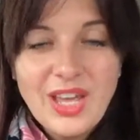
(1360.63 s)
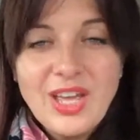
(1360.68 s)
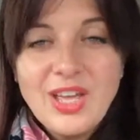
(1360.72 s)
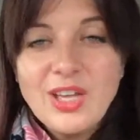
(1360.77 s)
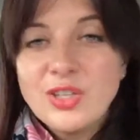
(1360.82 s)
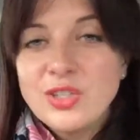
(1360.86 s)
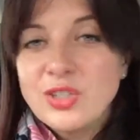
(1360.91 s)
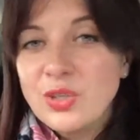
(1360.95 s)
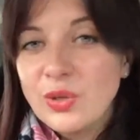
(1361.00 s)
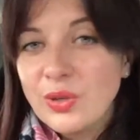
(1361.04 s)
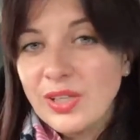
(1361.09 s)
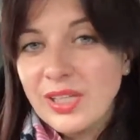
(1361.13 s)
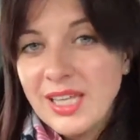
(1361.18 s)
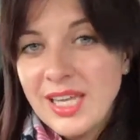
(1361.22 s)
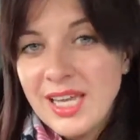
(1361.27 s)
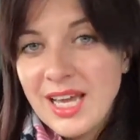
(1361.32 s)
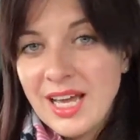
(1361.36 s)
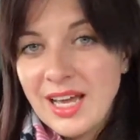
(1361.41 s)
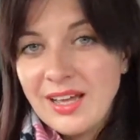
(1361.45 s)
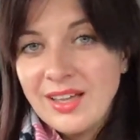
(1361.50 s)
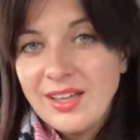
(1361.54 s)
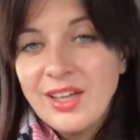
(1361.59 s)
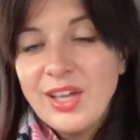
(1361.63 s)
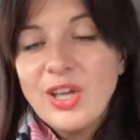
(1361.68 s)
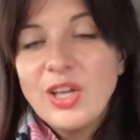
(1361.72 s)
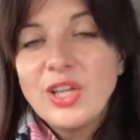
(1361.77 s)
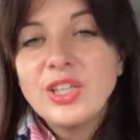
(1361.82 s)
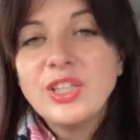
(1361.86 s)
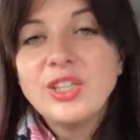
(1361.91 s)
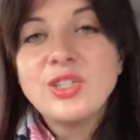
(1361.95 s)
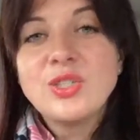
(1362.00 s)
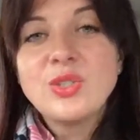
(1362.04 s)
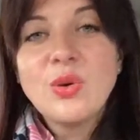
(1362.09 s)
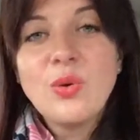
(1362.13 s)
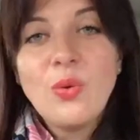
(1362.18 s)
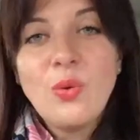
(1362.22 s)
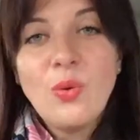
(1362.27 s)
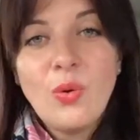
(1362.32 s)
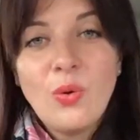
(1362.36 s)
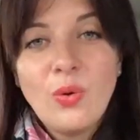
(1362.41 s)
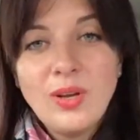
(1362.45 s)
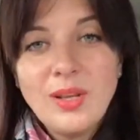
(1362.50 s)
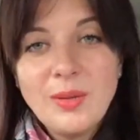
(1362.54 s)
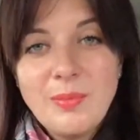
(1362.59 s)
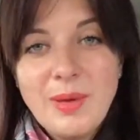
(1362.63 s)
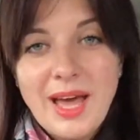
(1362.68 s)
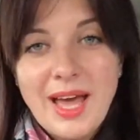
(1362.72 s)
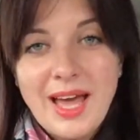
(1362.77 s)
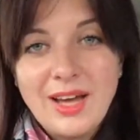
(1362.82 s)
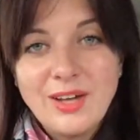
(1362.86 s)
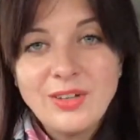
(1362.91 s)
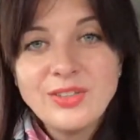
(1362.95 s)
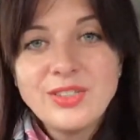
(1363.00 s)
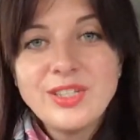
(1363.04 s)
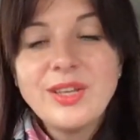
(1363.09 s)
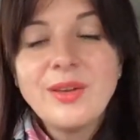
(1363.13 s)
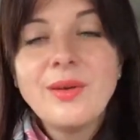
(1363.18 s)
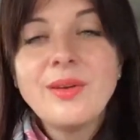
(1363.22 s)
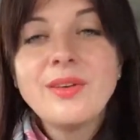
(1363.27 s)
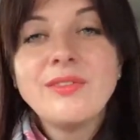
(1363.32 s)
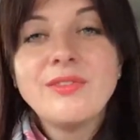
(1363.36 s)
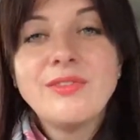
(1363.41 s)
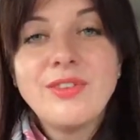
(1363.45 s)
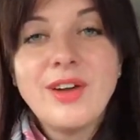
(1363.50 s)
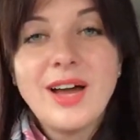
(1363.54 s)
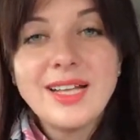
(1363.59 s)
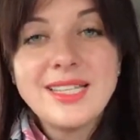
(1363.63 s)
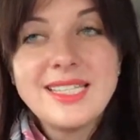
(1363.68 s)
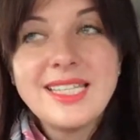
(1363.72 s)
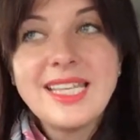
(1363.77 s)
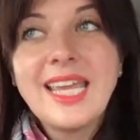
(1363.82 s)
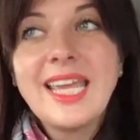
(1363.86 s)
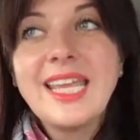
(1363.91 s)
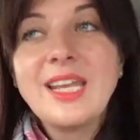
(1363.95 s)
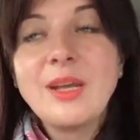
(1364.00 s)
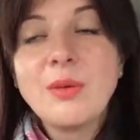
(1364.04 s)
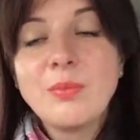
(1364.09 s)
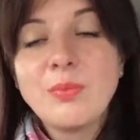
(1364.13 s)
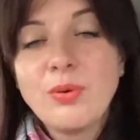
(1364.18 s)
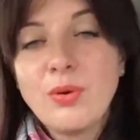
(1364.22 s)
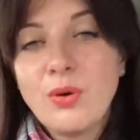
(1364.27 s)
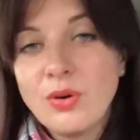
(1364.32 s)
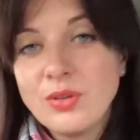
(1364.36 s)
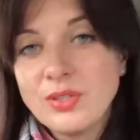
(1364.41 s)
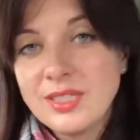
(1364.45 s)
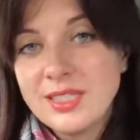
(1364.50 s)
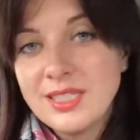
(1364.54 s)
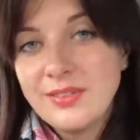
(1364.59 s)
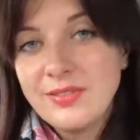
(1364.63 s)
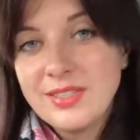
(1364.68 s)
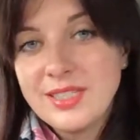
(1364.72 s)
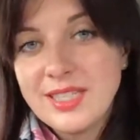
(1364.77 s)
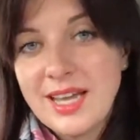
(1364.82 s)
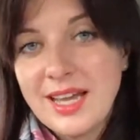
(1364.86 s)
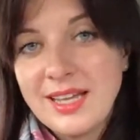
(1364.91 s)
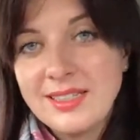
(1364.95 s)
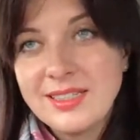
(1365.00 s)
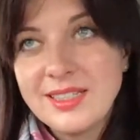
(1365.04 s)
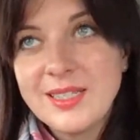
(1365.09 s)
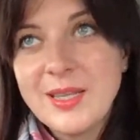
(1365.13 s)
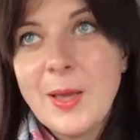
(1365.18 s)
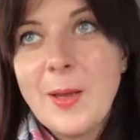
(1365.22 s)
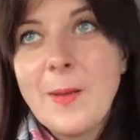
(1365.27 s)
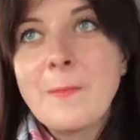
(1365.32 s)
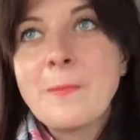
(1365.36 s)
So here, it's all about writing in a positive sense